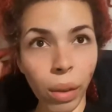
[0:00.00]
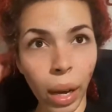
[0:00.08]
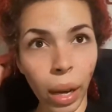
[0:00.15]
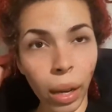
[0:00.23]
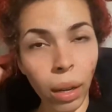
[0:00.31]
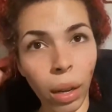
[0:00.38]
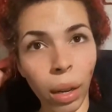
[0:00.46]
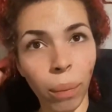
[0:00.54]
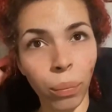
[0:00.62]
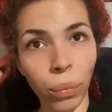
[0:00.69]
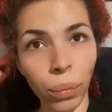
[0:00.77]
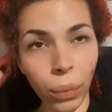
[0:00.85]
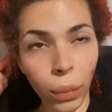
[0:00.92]
I believe in
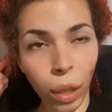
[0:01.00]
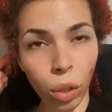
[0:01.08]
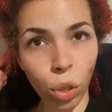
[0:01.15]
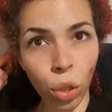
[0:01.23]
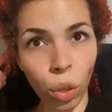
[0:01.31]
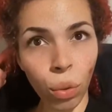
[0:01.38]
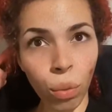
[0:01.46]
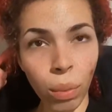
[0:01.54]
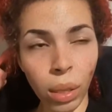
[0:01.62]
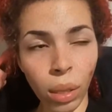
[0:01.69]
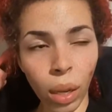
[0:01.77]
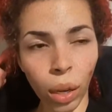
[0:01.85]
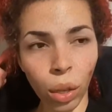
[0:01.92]
this life I also have